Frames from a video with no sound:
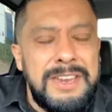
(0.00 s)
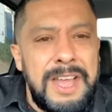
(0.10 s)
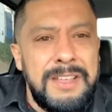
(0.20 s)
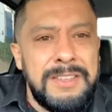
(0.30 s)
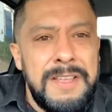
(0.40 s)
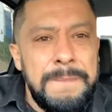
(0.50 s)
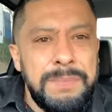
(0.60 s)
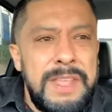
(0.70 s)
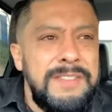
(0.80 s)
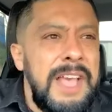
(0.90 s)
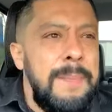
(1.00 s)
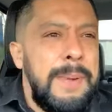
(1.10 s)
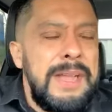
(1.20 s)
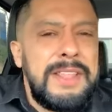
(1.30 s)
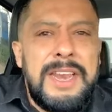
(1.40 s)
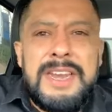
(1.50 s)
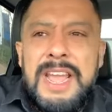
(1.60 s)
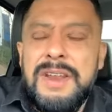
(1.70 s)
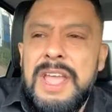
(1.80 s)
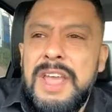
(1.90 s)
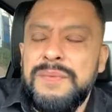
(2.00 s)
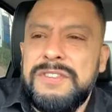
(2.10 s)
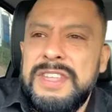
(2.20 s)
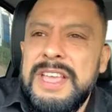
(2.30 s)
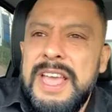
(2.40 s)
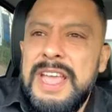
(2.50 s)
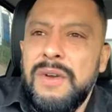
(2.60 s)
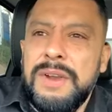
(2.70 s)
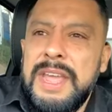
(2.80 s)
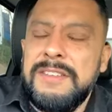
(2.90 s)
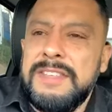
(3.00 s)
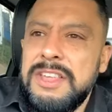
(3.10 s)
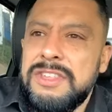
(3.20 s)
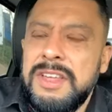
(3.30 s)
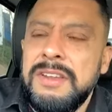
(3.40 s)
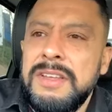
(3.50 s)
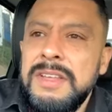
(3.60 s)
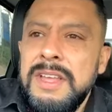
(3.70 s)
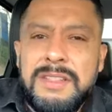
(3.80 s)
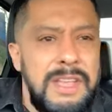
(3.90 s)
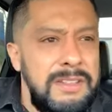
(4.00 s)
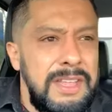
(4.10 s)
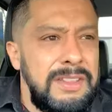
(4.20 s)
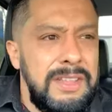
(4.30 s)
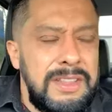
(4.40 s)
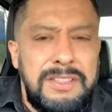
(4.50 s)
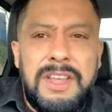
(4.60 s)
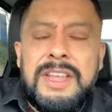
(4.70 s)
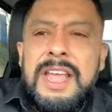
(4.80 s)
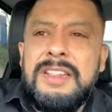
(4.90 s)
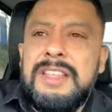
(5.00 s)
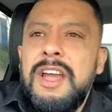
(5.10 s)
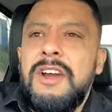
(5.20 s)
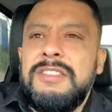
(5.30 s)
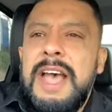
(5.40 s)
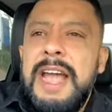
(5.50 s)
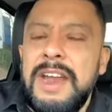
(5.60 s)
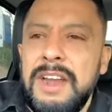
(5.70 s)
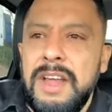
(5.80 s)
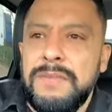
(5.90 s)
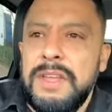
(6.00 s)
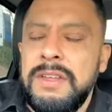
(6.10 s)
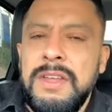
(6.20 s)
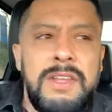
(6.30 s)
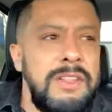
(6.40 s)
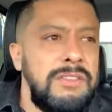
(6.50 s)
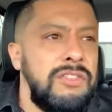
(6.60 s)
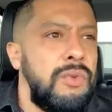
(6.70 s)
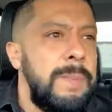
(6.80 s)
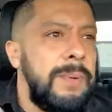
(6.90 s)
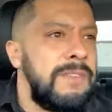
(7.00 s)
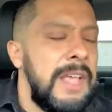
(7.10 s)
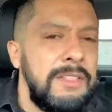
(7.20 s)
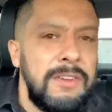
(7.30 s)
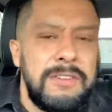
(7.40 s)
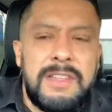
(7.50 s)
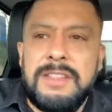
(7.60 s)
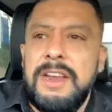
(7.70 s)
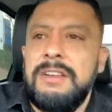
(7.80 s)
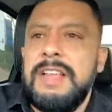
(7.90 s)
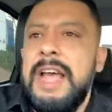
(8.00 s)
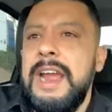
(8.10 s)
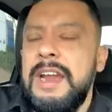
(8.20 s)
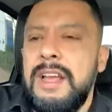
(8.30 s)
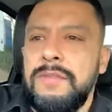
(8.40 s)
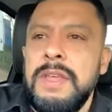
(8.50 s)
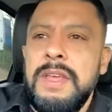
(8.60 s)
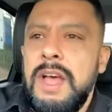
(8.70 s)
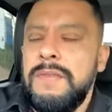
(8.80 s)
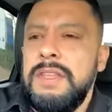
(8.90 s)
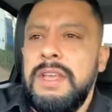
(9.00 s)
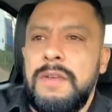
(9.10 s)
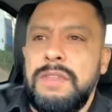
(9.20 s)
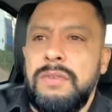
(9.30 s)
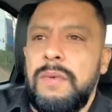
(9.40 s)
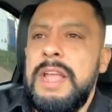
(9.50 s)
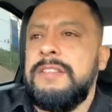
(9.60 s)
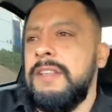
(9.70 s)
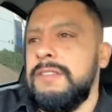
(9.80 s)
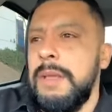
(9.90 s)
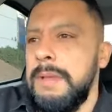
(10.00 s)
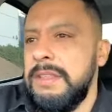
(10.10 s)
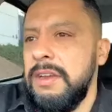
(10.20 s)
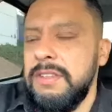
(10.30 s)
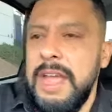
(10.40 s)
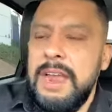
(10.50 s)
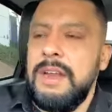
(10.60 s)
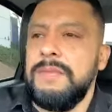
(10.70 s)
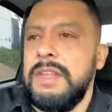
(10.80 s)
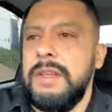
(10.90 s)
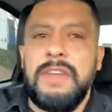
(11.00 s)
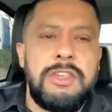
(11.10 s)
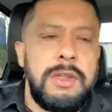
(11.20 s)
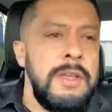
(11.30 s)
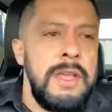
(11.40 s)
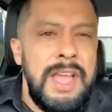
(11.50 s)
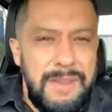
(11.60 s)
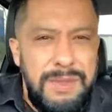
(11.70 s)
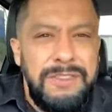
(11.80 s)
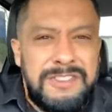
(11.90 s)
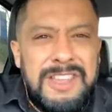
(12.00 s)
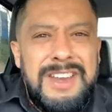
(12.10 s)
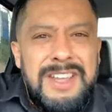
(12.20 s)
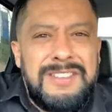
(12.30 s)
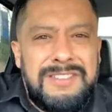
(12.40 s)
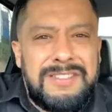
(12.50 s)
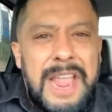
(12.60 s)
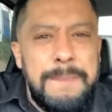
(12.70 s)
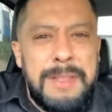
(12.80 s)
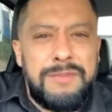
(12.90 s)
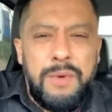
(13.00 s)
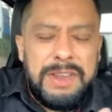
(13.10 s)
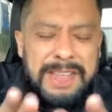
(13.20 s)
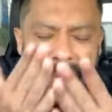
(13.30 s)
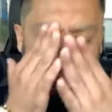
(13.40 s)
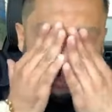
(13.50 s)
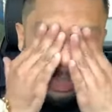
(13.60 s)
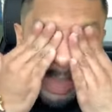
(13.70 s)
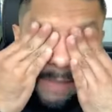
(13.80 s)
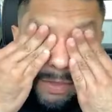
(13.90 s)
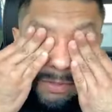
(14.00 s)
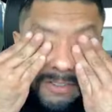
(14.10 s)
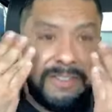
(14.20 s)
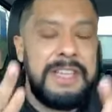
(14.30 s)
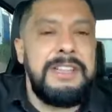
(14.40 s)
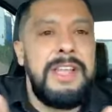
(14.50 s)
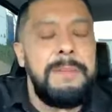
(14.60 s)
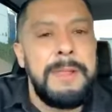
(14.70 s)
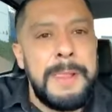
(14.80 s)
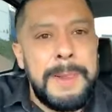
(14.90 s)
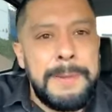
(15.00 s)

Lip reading: that he does? This guy by the NFCA organization, they are tired of the 3%ers, and they are tired of the racism, and they're tired of the division. Have you seen his statements? For God's sake, have you seen them?